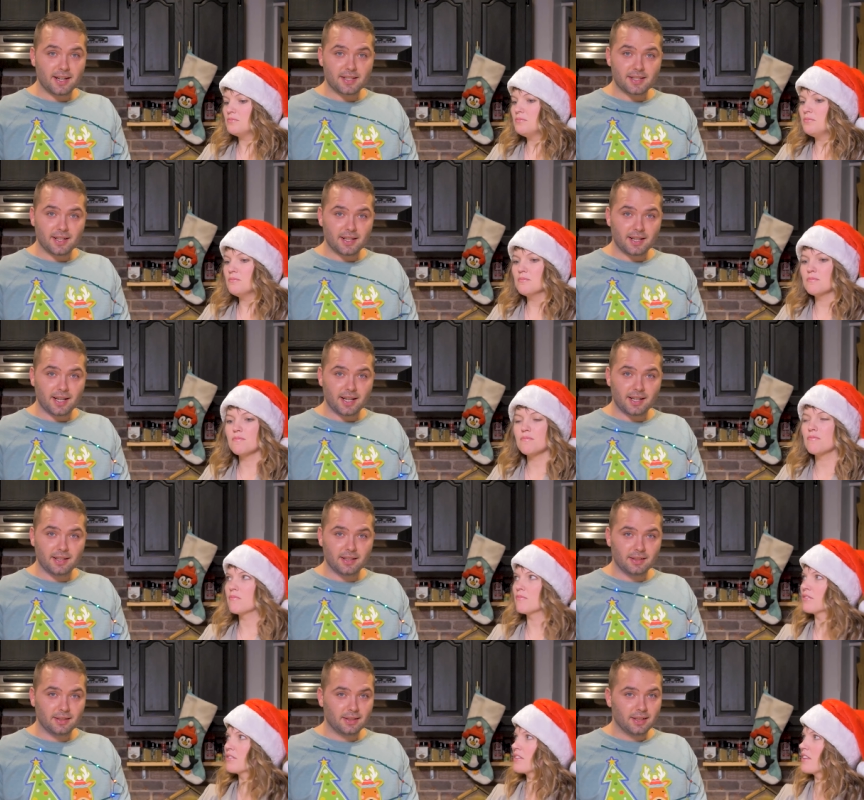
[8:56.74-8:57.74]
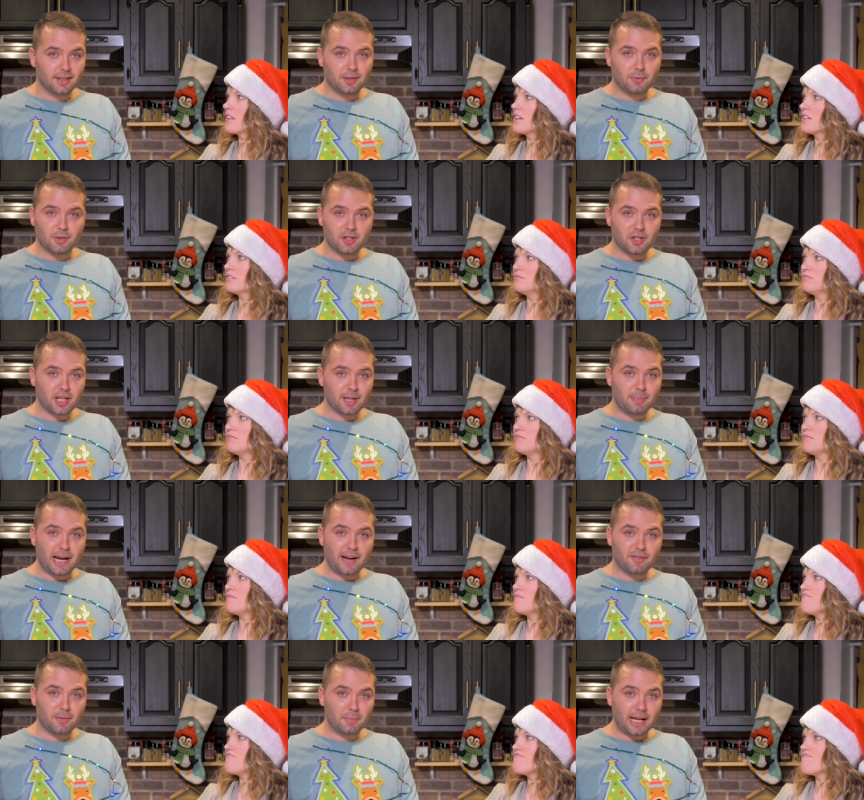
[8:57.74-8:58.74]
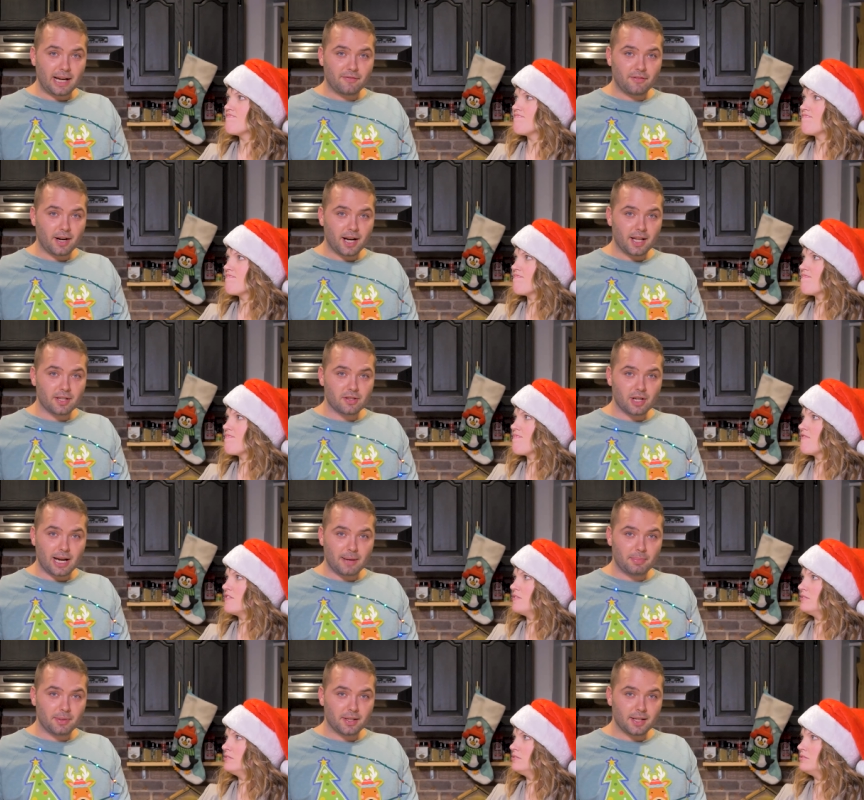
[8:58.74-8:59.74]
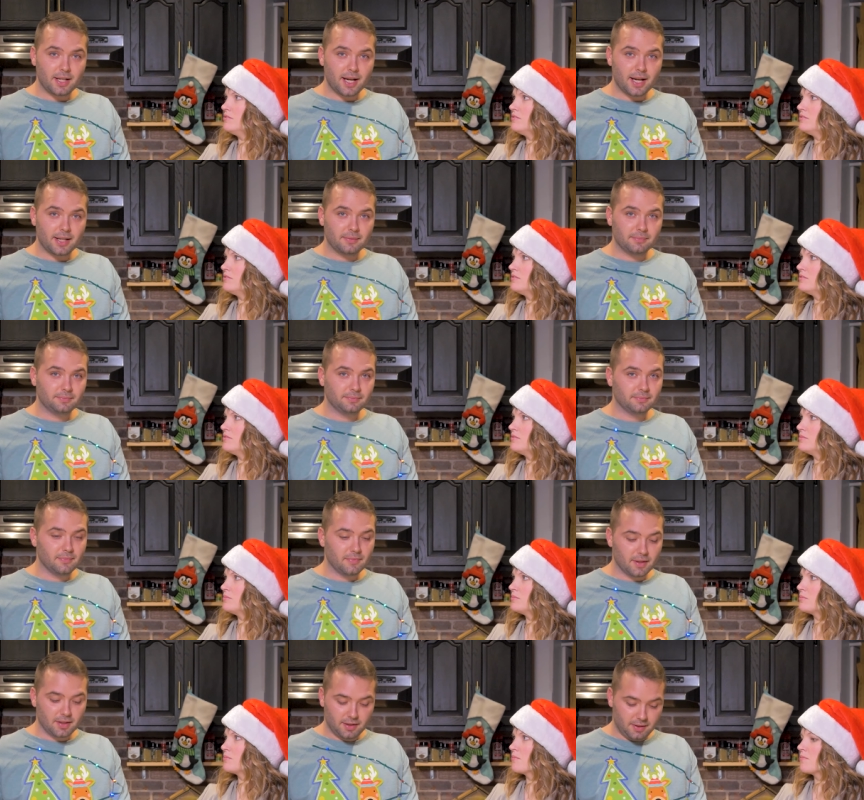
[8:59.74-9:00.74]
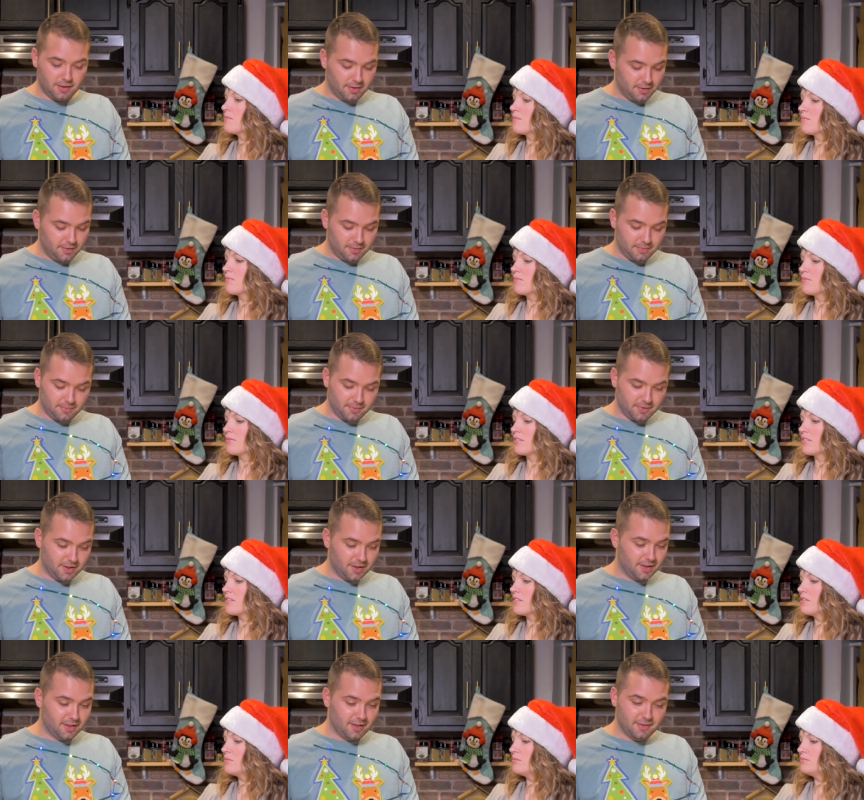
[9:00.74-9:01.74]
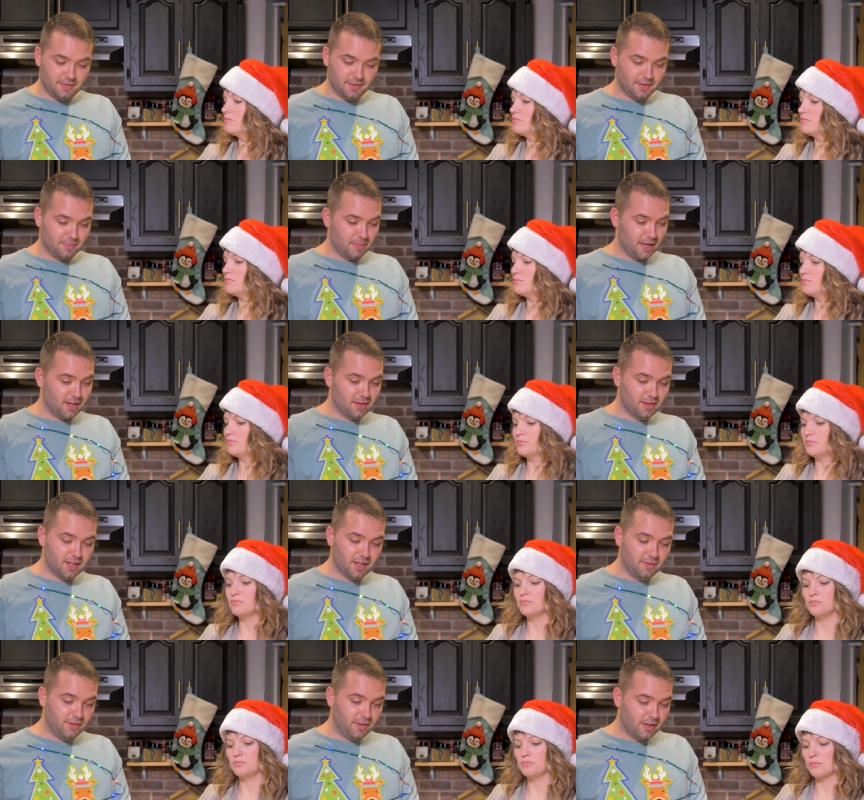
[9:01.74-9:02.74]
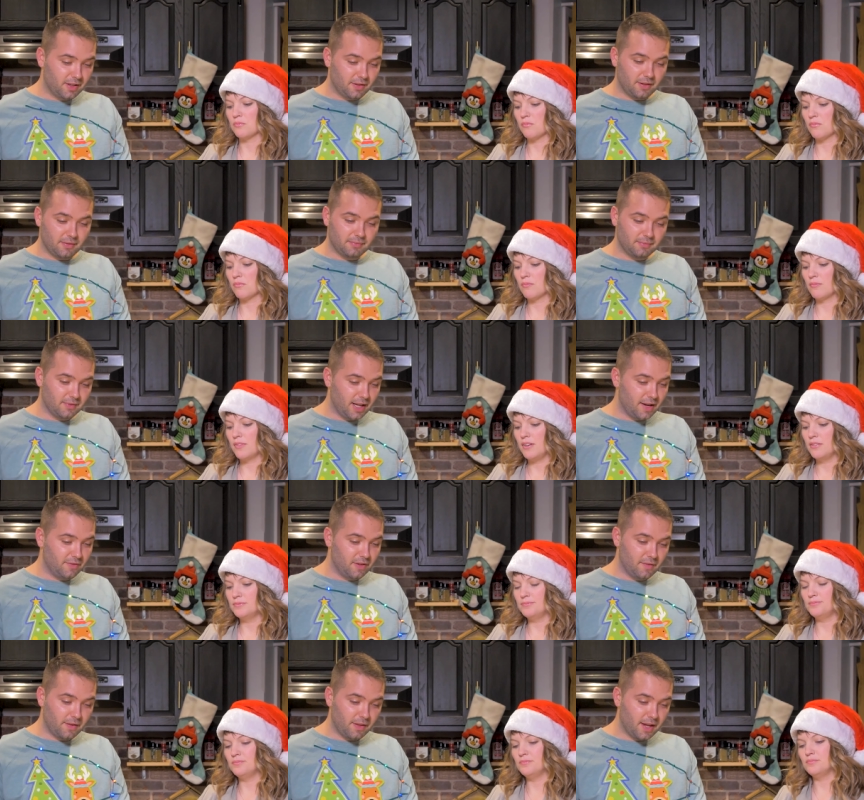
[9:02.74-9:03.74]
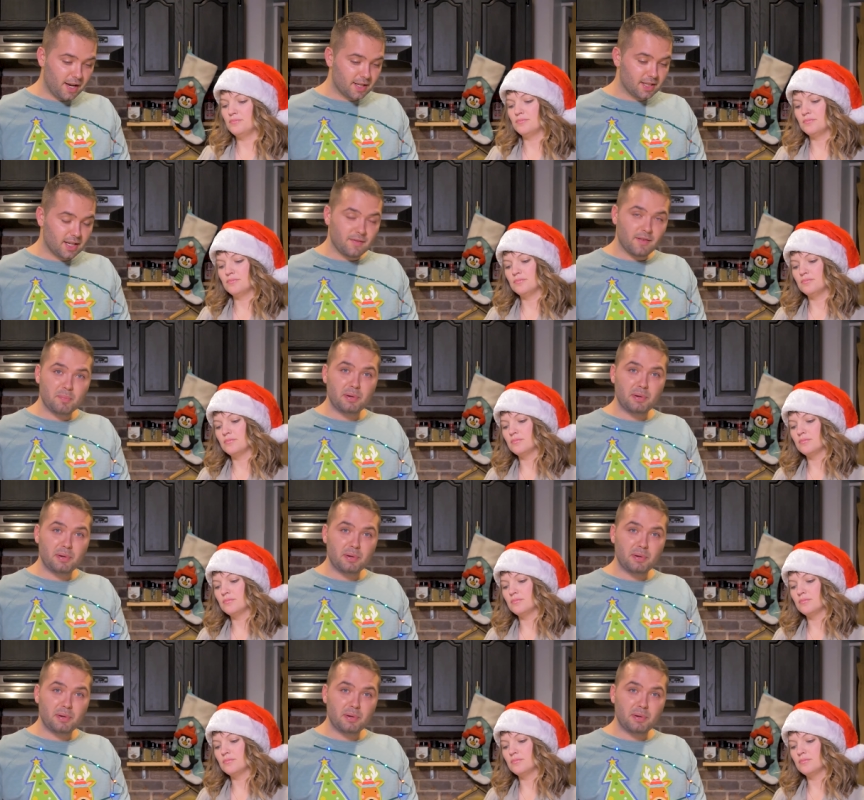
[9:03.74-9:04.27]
Speaker 1: Sunday. Once you get back from Black Friday shopping today, just make yourself a little leftover Thanksgiving